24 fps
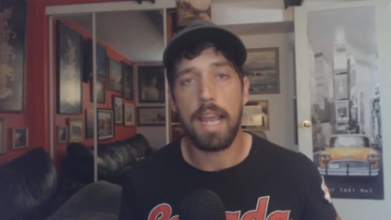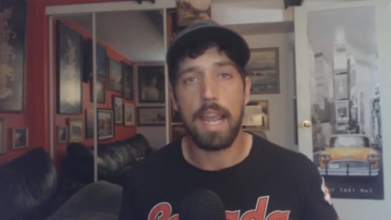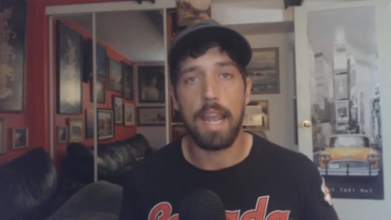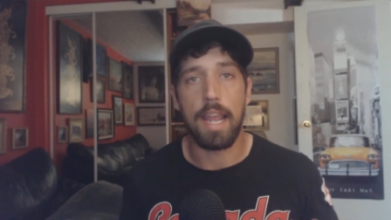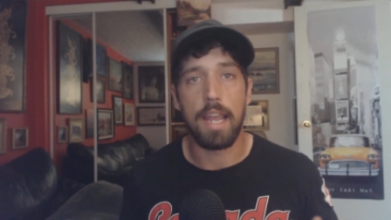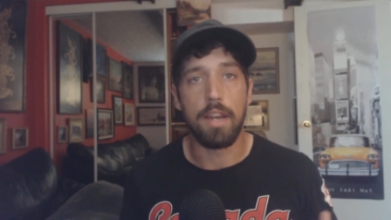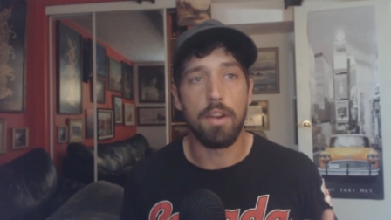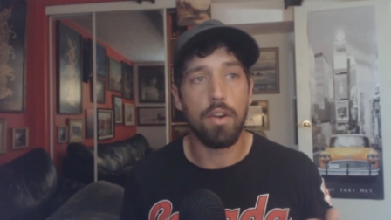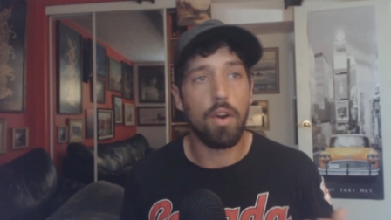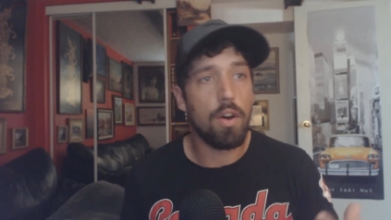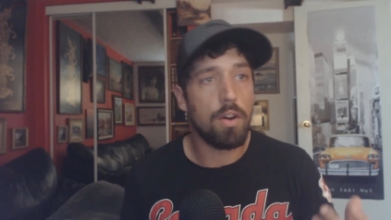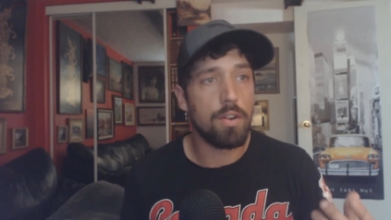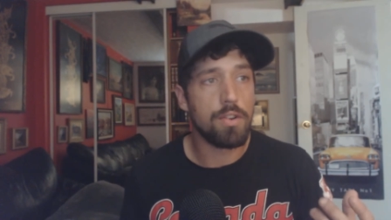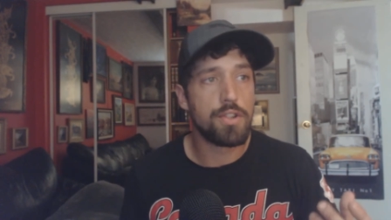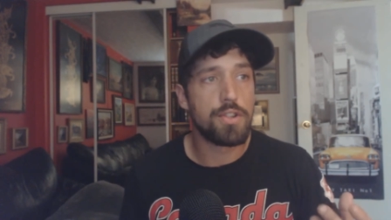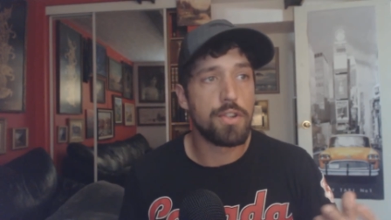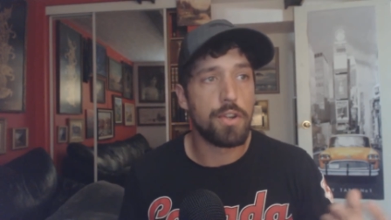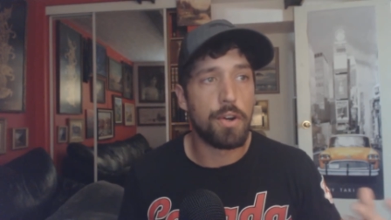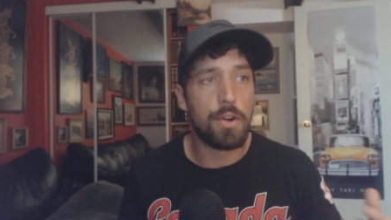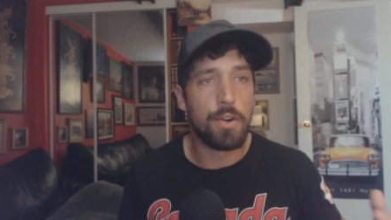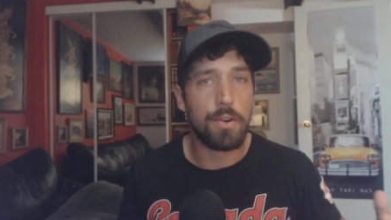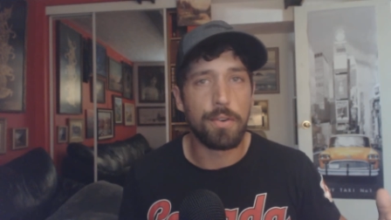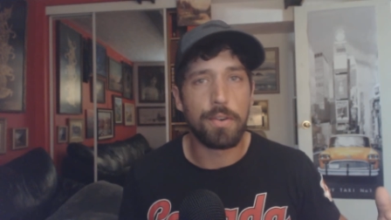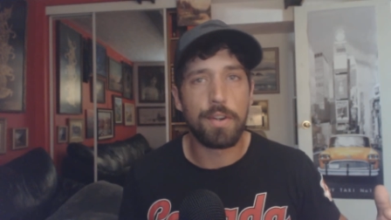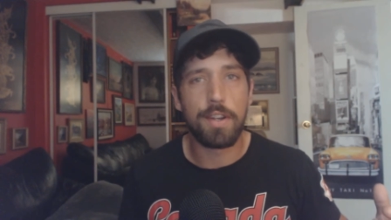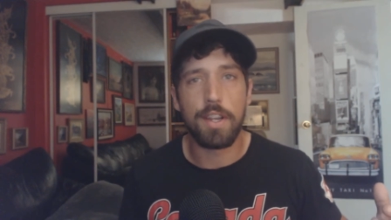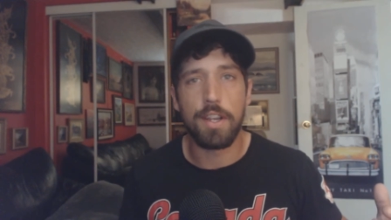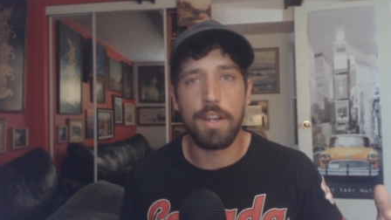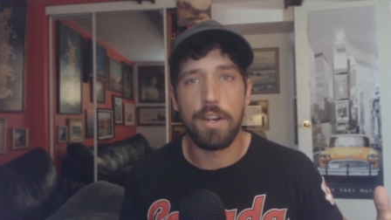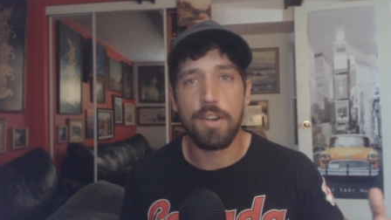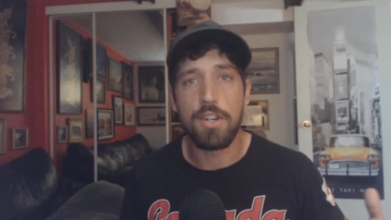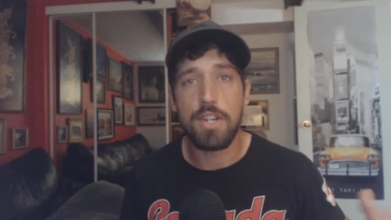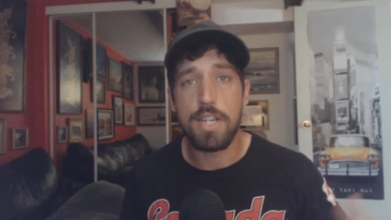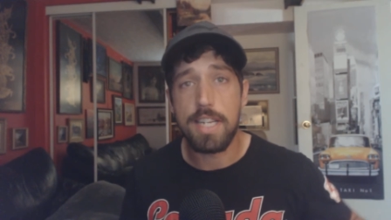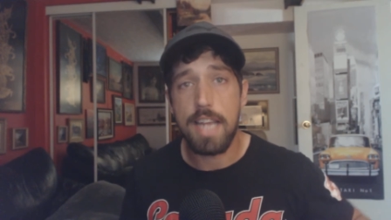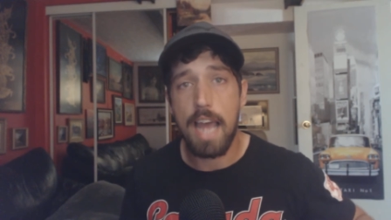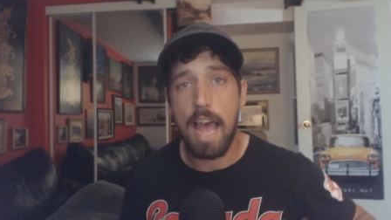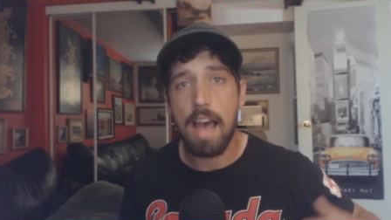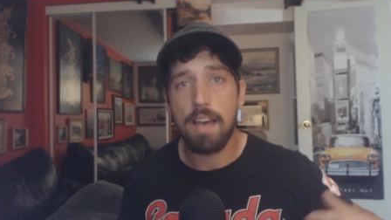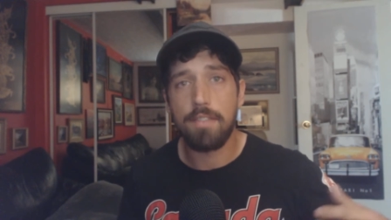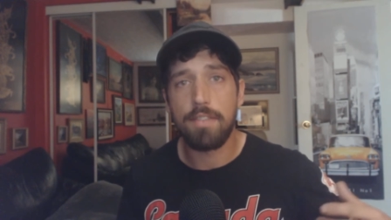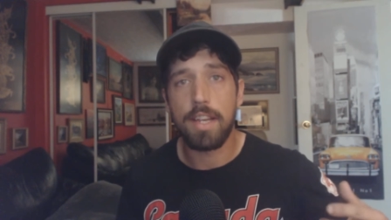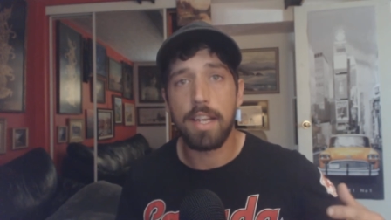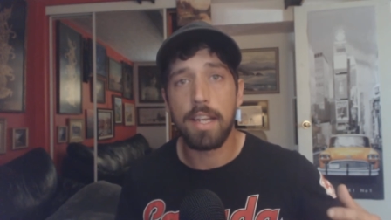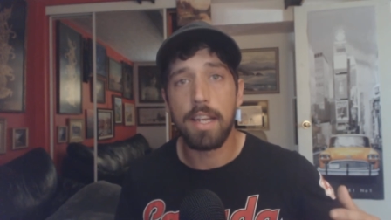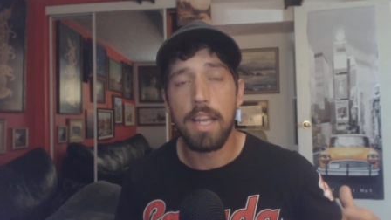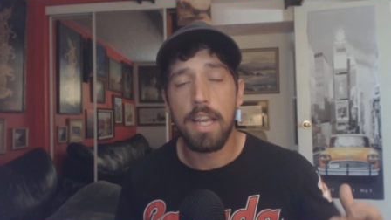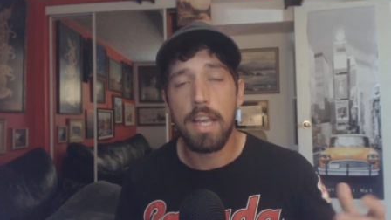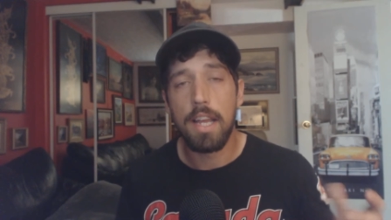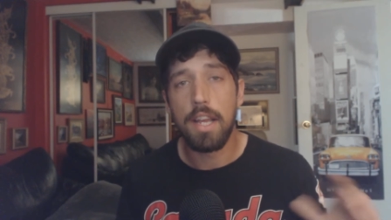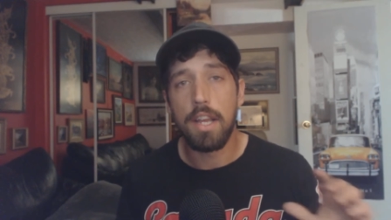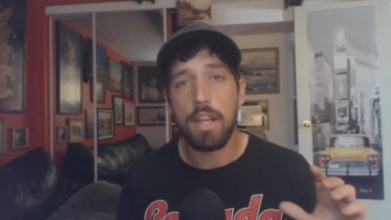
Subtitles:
And also, just having